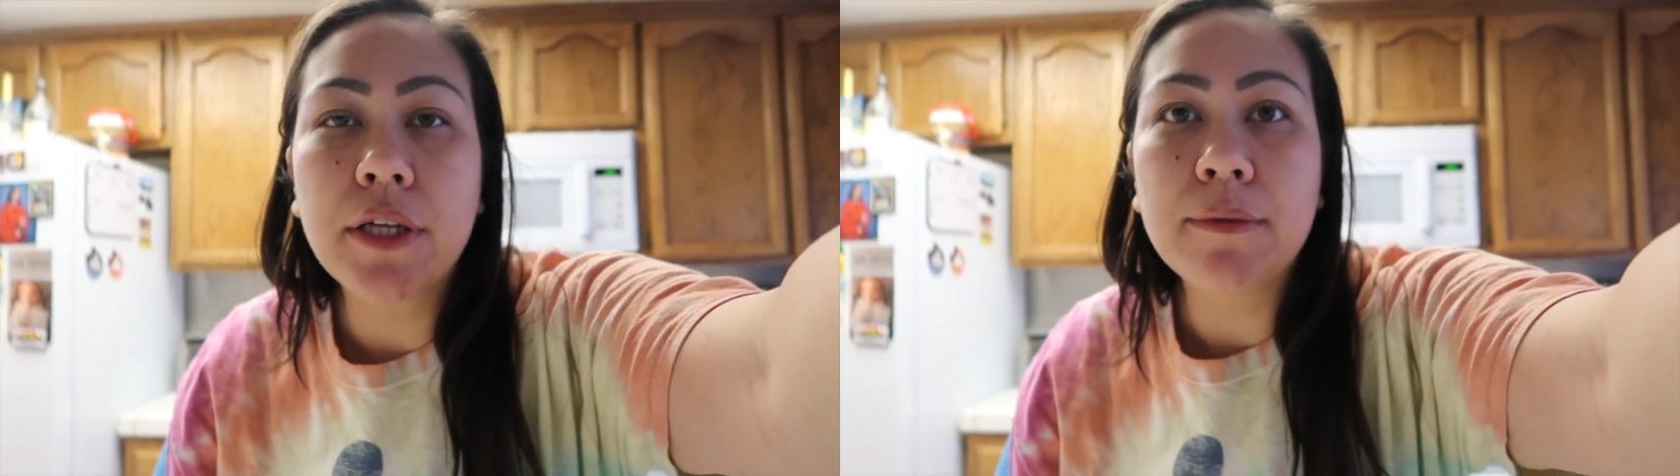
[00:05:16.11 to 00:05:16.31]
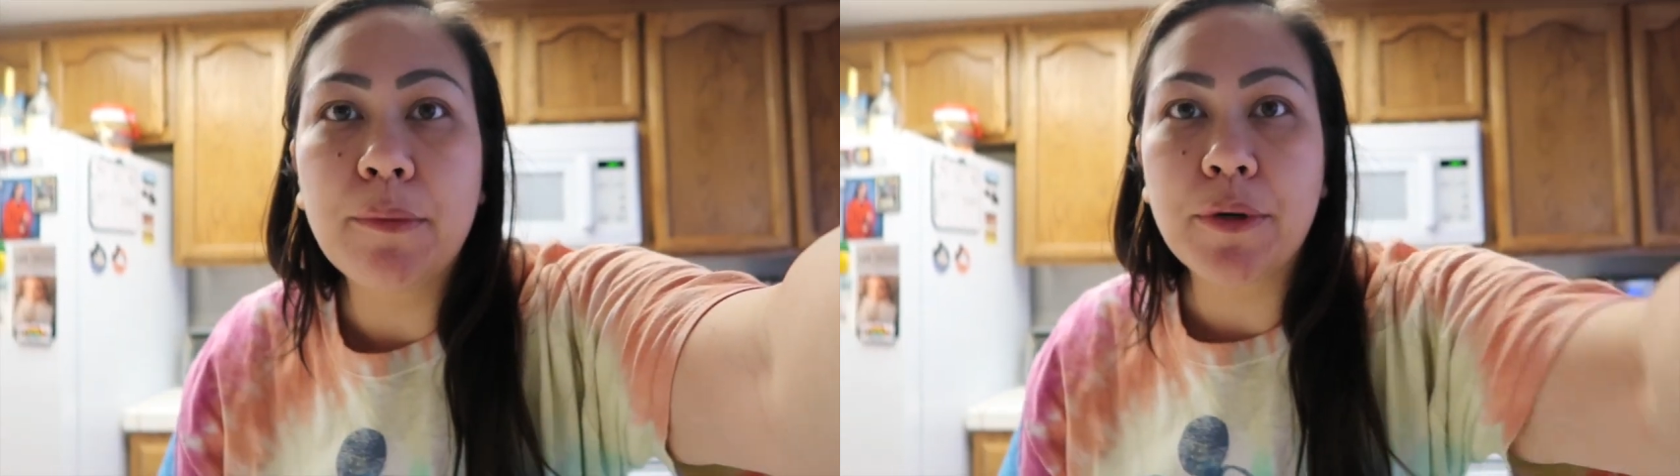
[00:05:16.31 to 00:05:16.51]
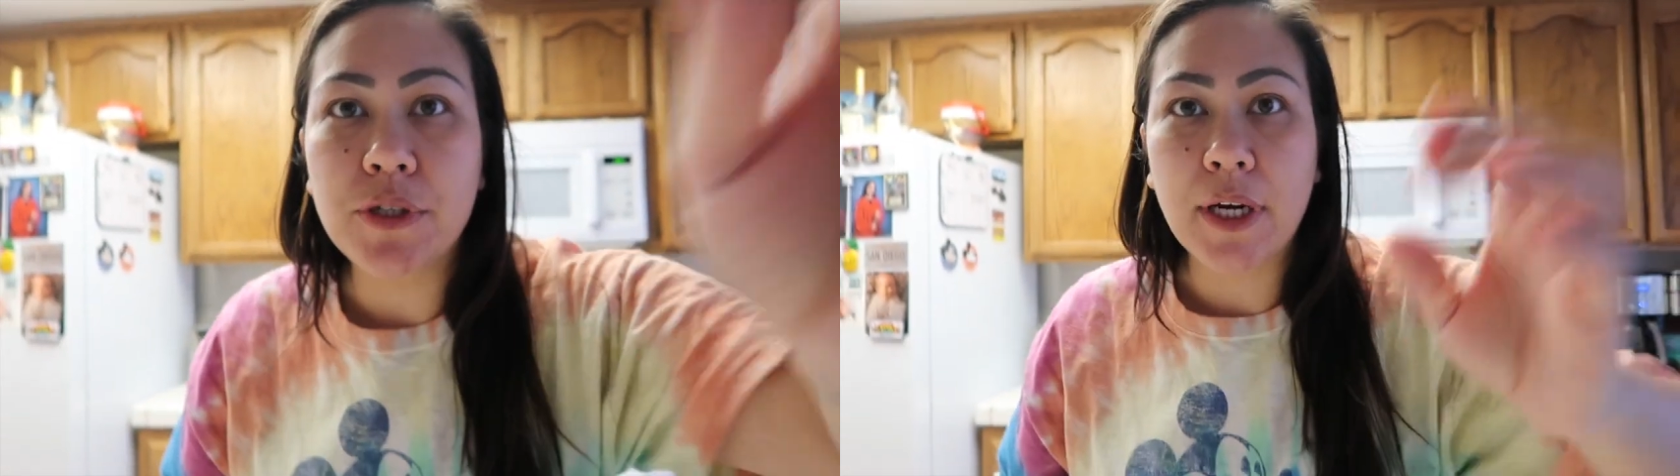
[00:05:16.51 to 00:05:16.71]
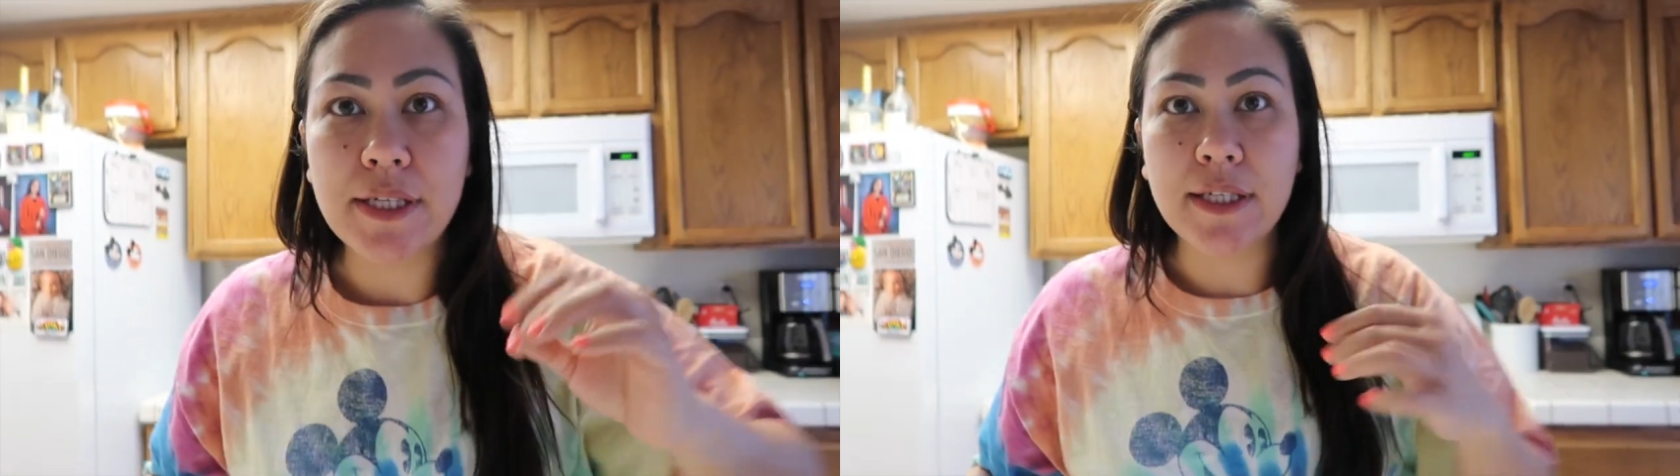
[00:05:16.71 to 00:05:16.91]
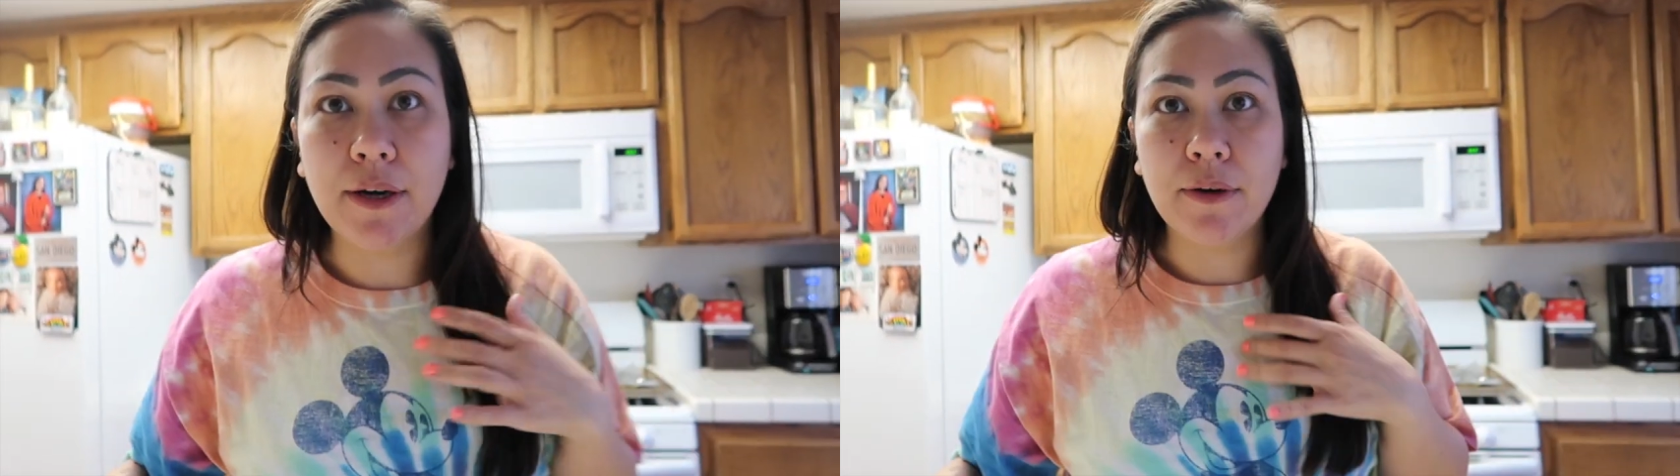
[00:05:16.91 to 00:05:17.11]
let me put you
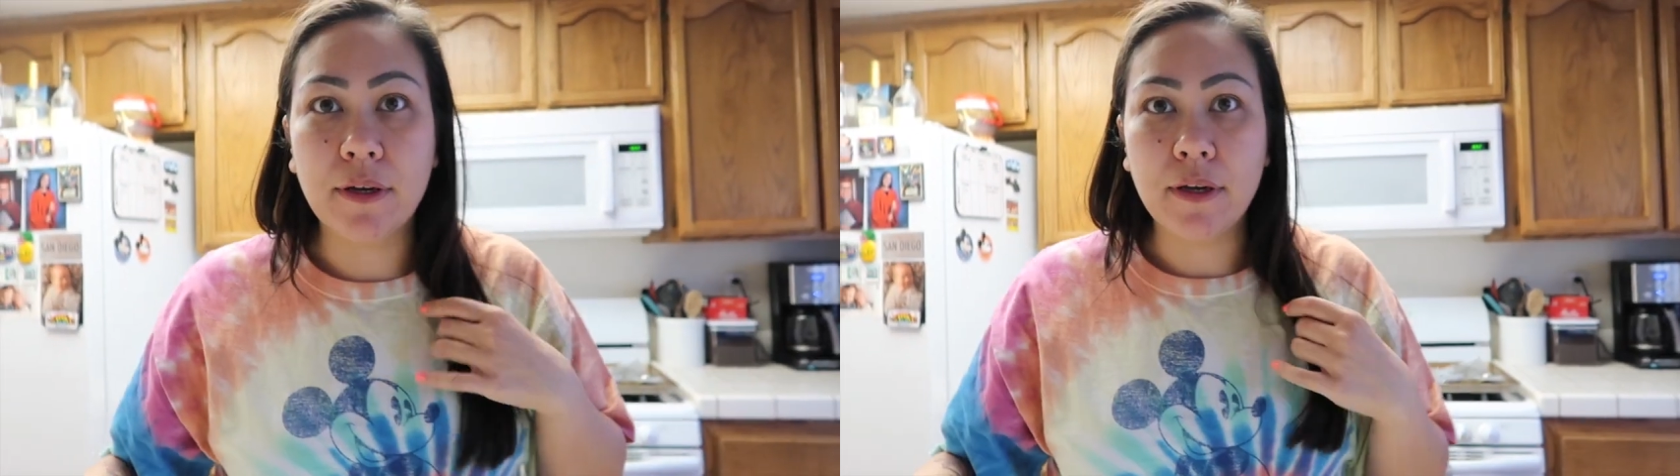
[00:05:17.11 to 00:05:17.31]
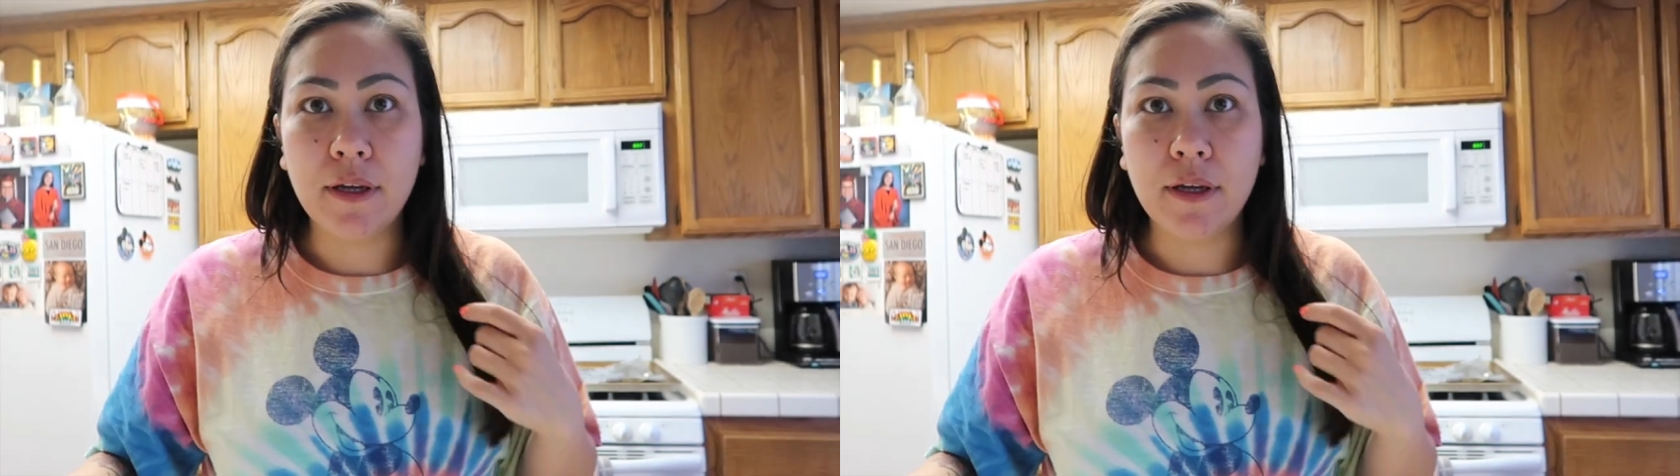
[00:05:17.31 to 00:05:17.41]
guys down.